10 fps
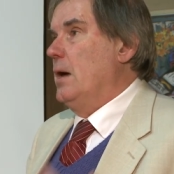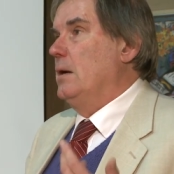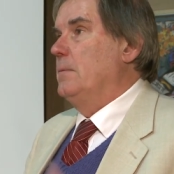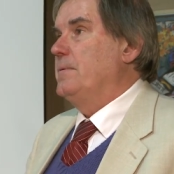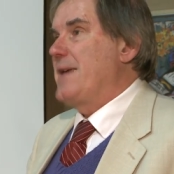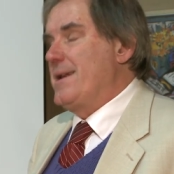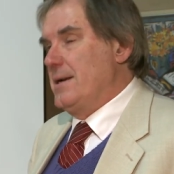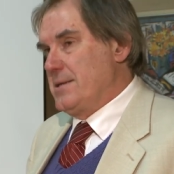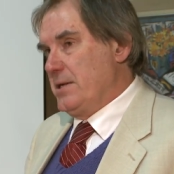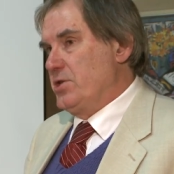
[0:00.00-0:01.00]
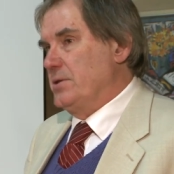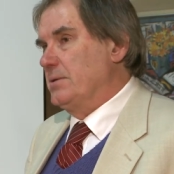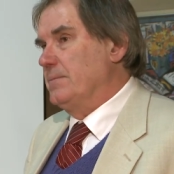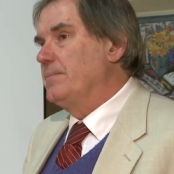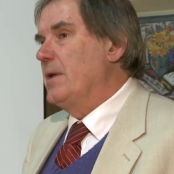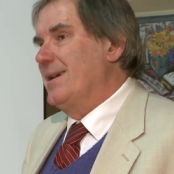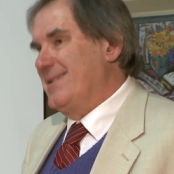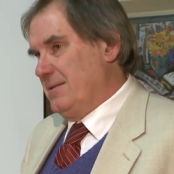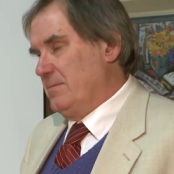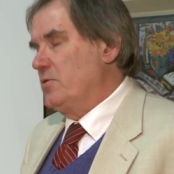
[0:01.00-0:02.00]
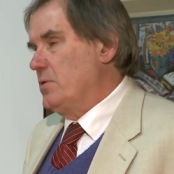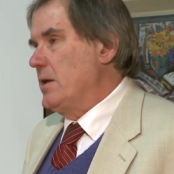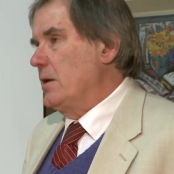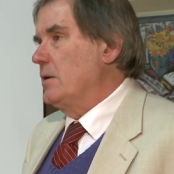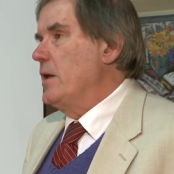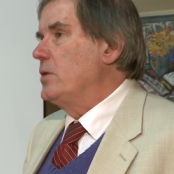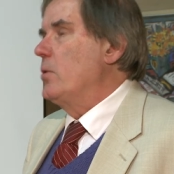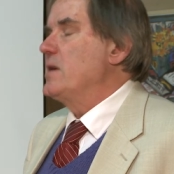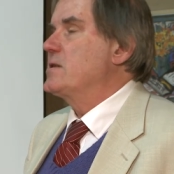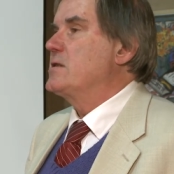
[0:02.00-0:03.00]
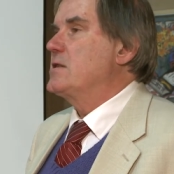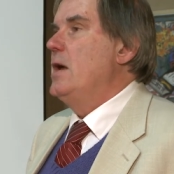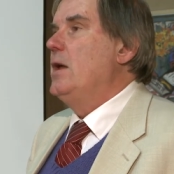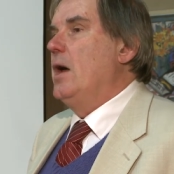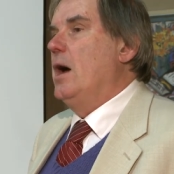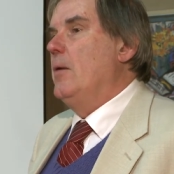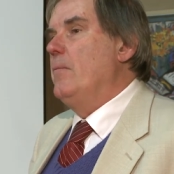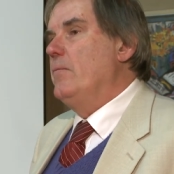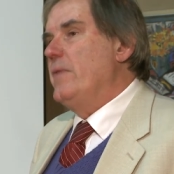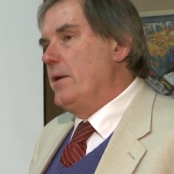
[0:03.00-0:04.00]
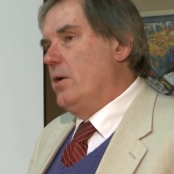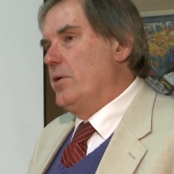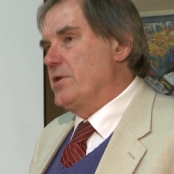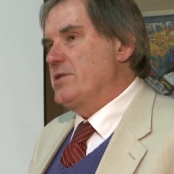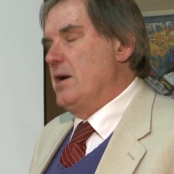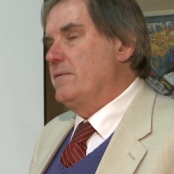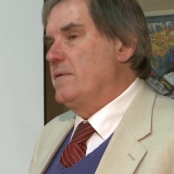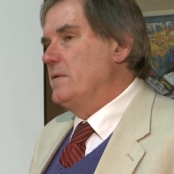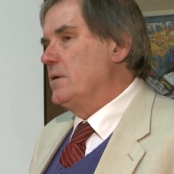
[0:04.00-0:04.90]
uh, canonization uh, in inquests. Um, that odder stuff